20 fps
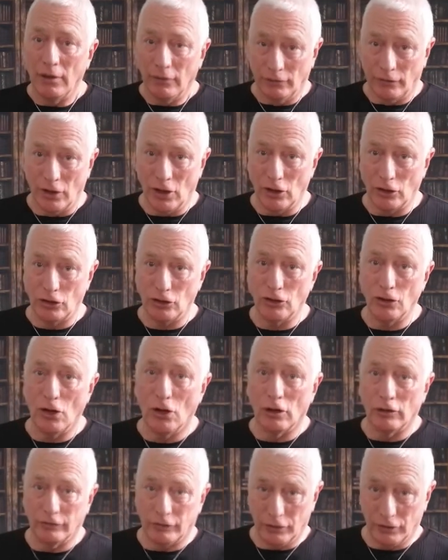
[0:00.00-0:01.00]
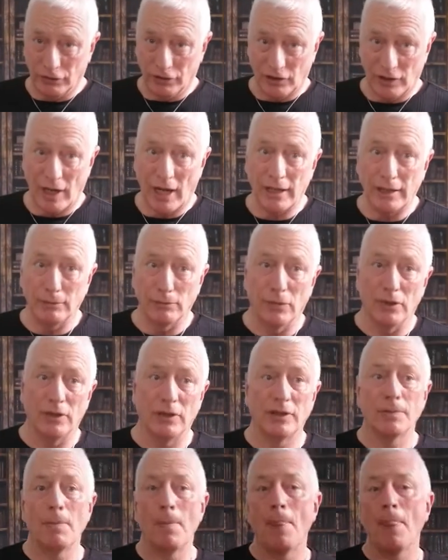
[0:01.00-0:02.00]
version of your
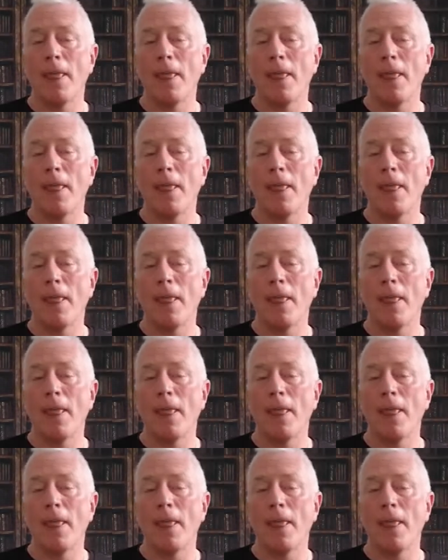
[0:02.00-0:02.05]
statement.